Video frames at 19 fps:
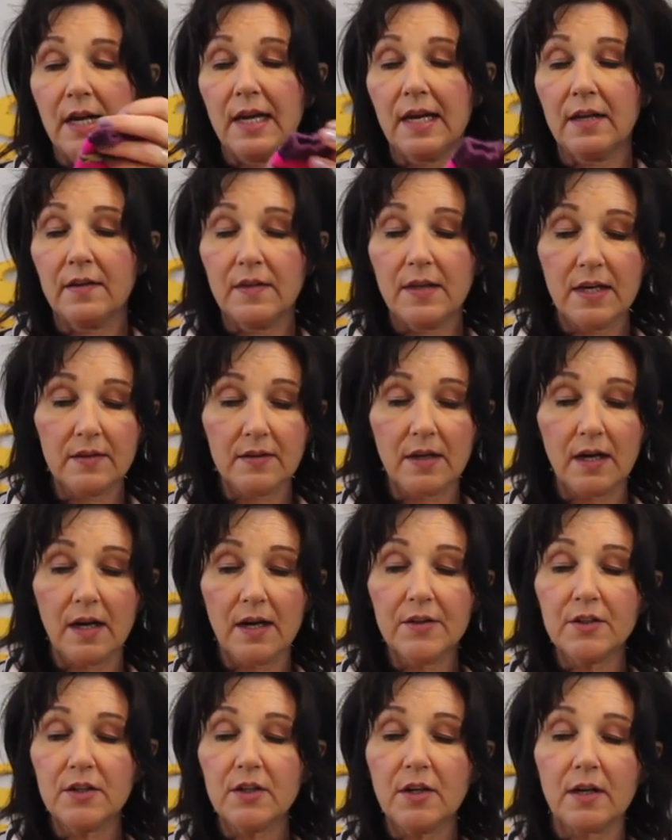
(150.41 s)
And then the
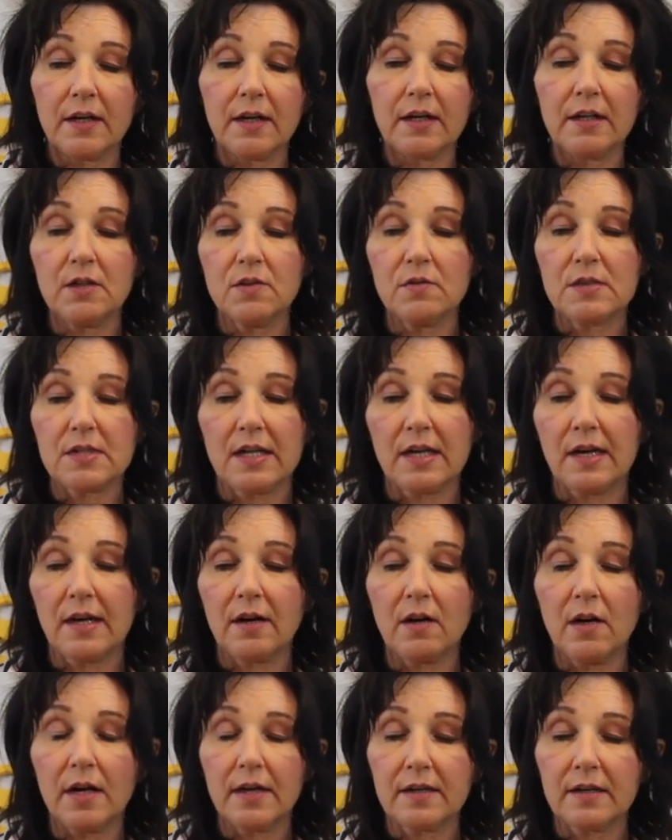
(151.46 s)
other yarn I used that I
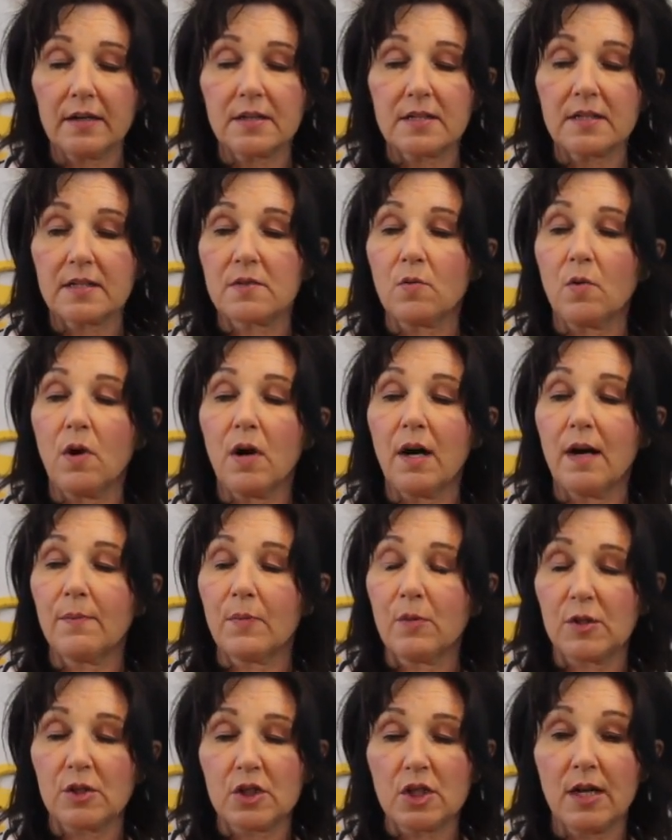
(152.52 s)
got in a
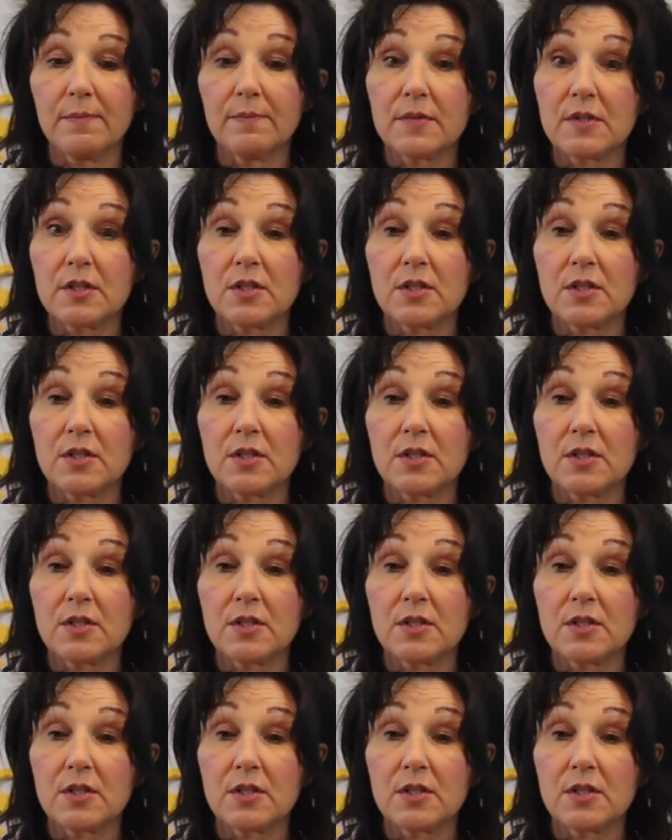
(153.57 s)
swap, which I